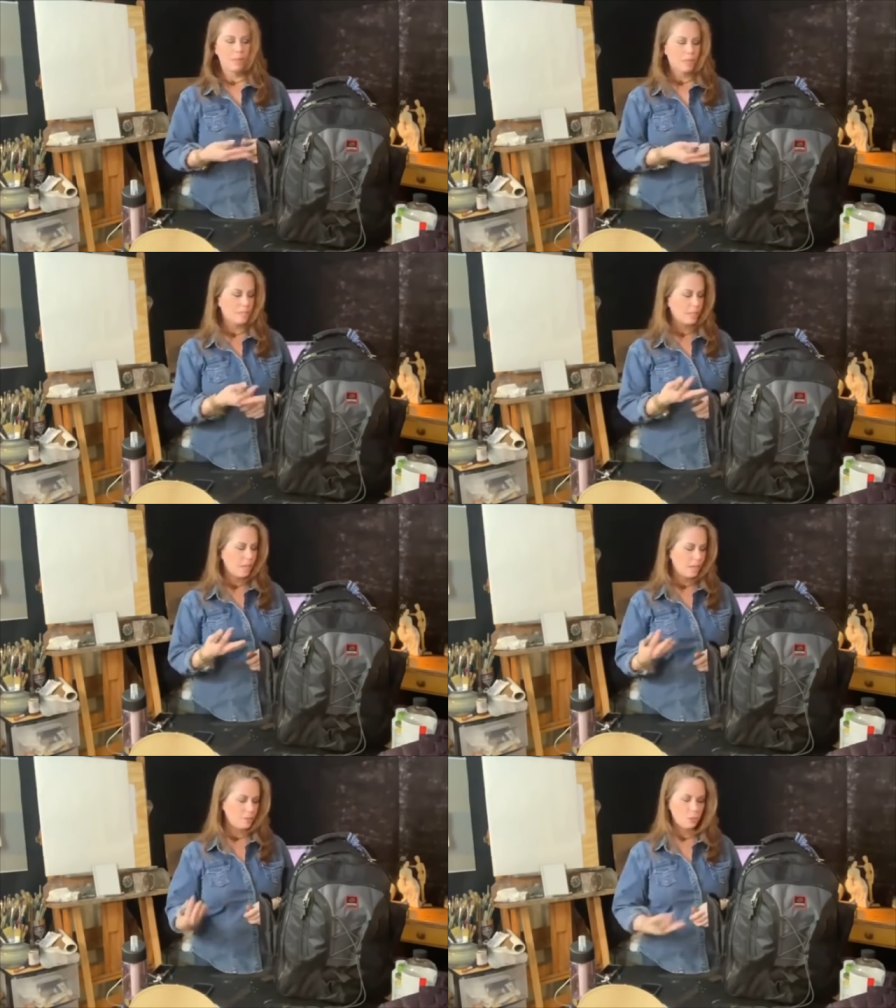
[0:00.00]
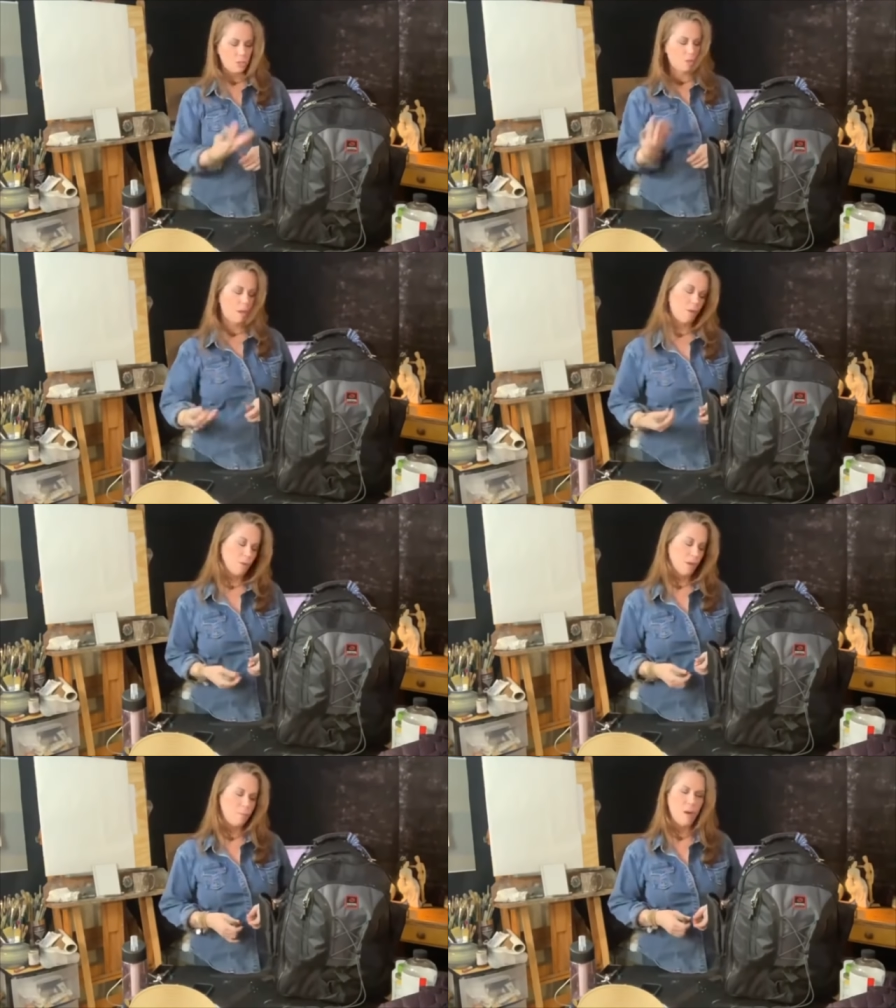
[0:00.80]
because I'll switch them
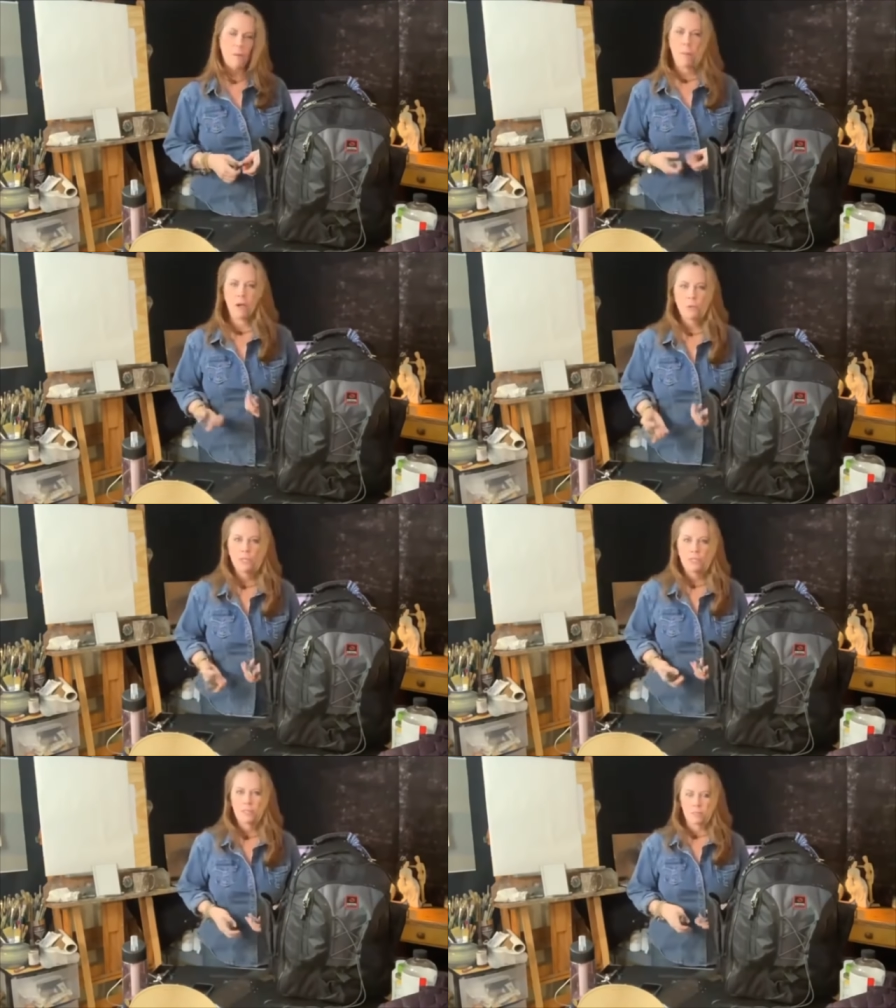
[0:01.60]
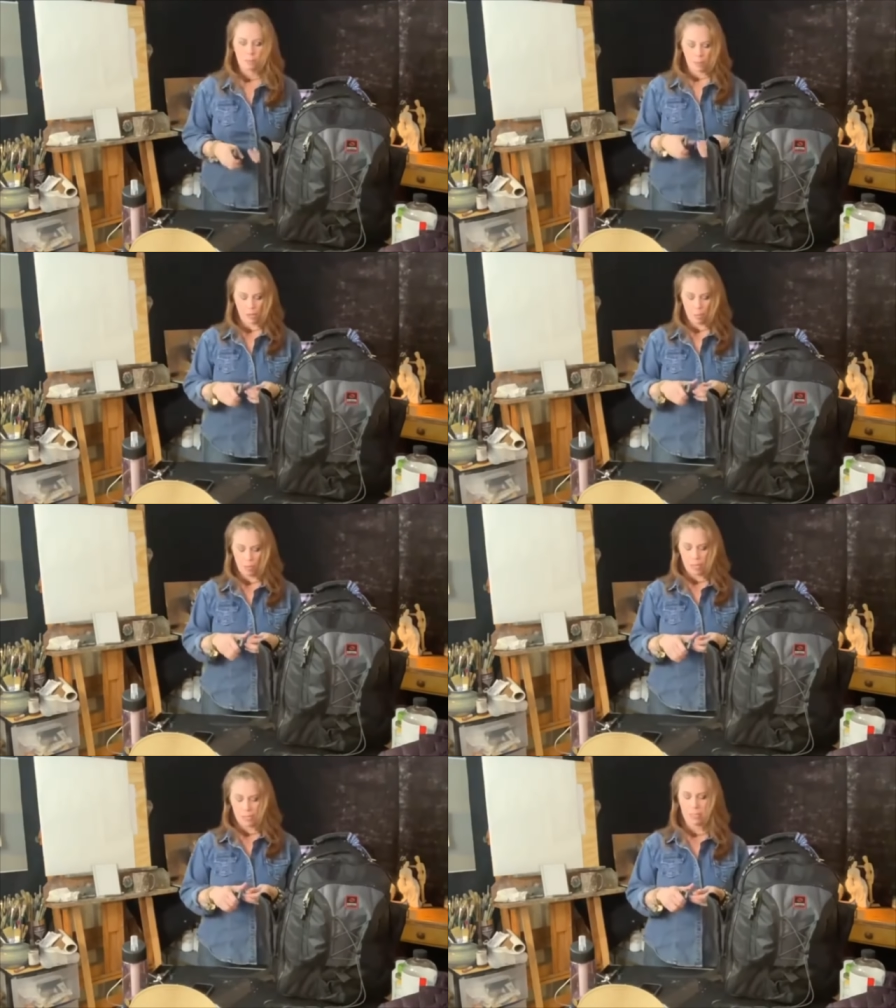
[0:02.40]
out. I'm, I'm always plein air
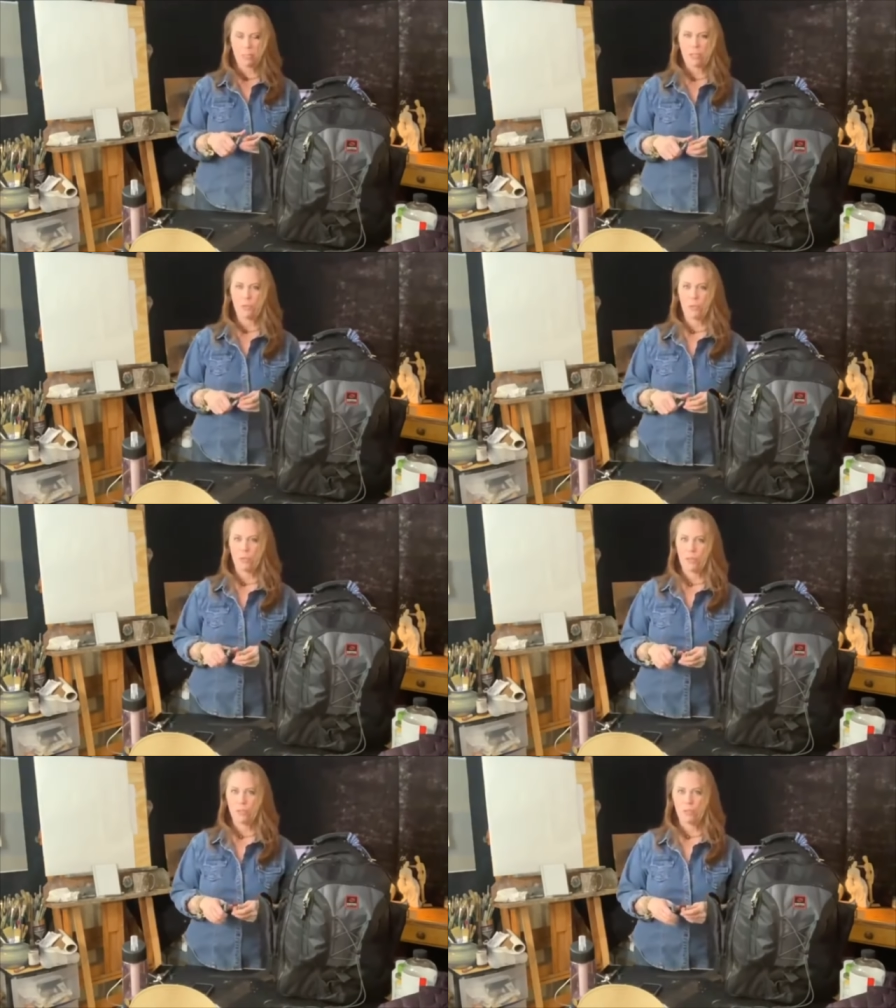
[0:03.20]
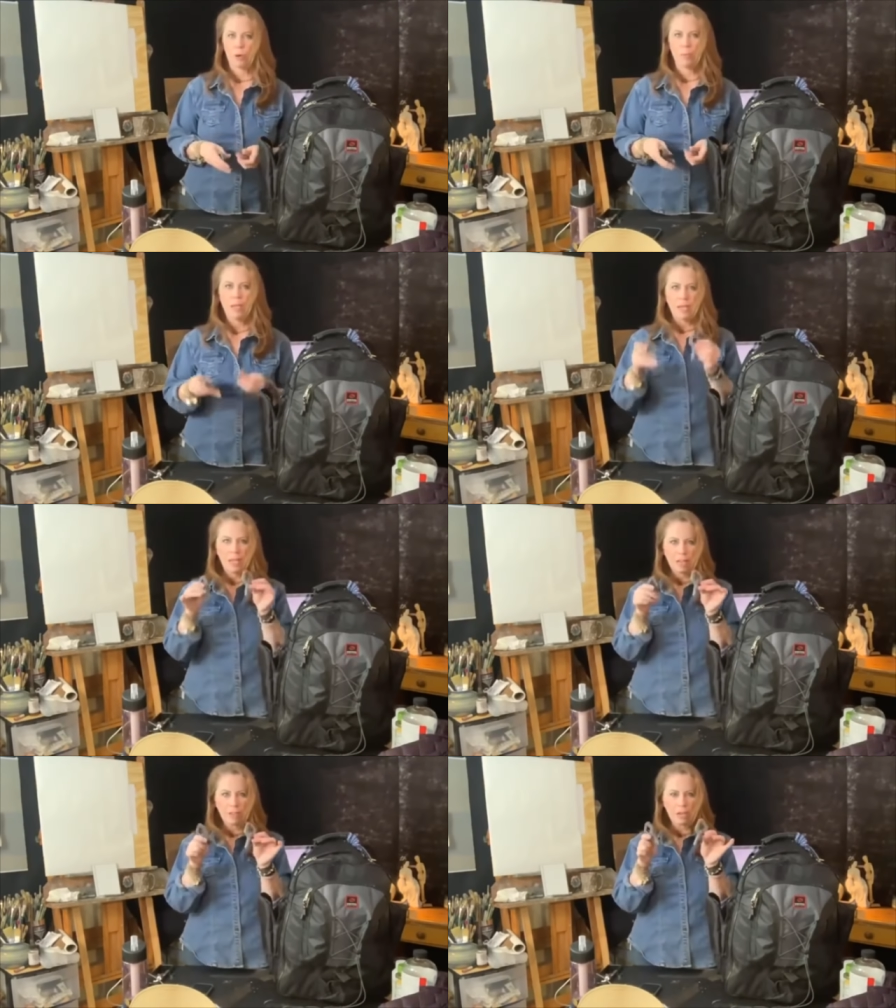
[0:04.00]
painting, especially when the weather's warm.
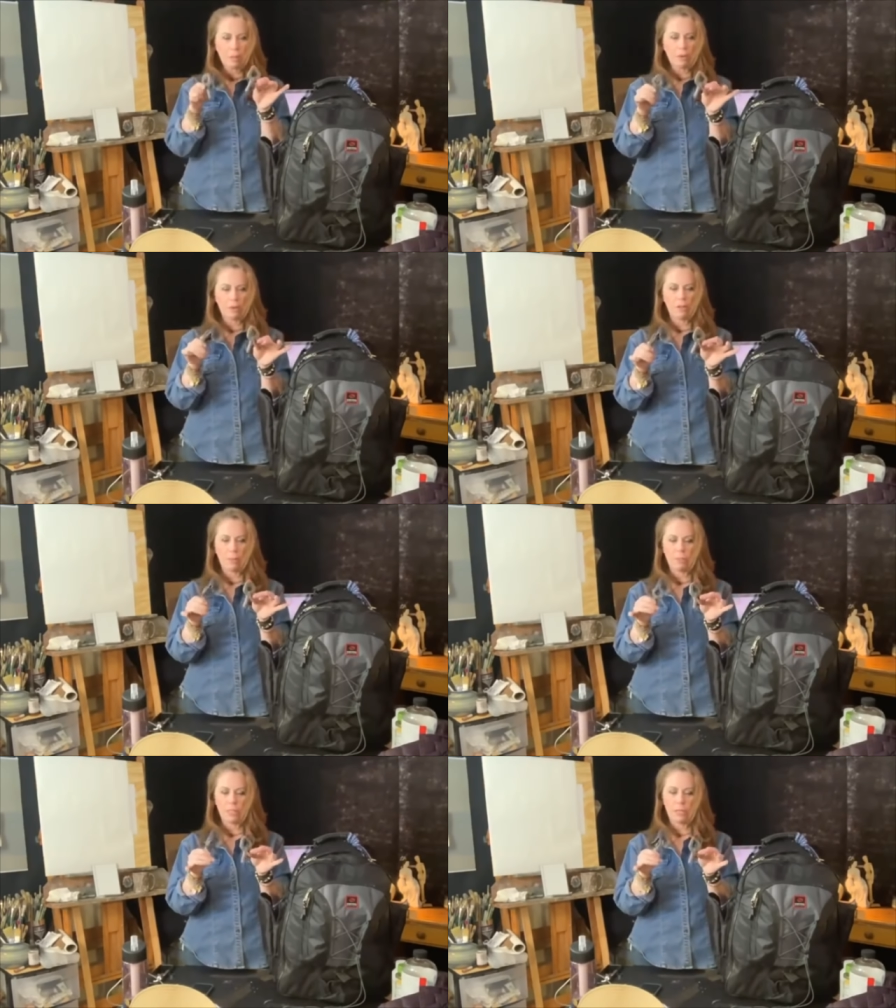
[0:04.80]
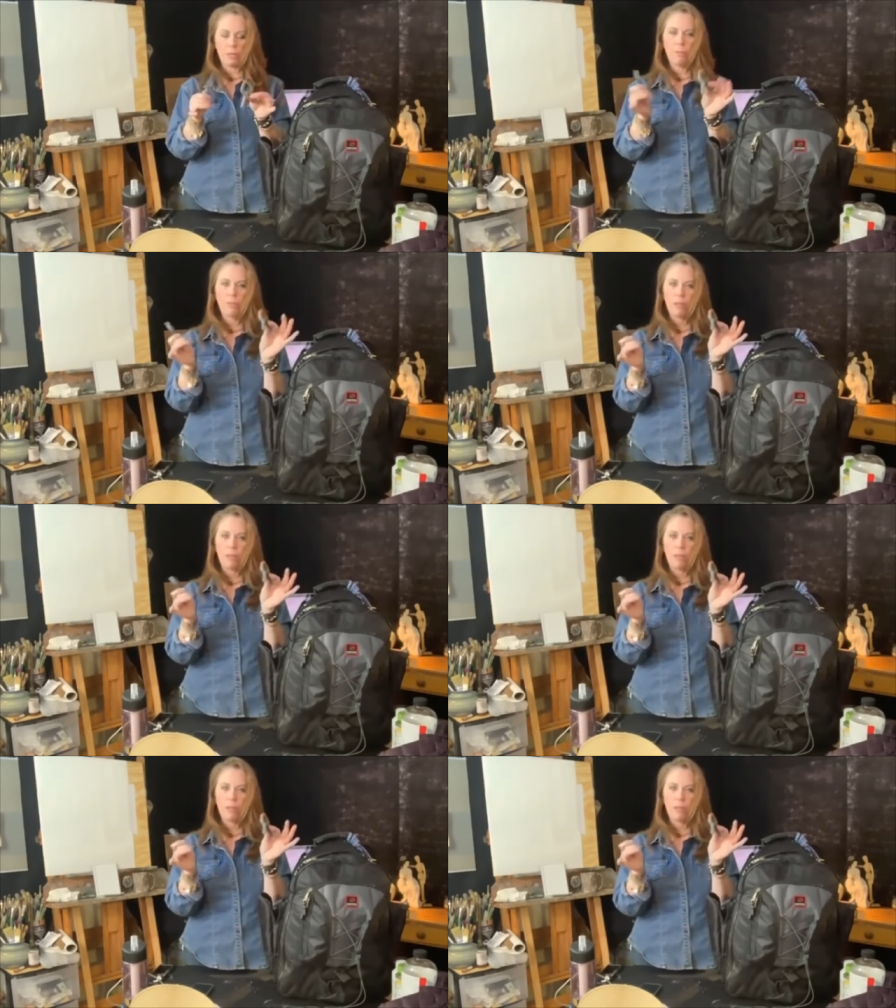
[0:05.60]
I have a couple little clips here.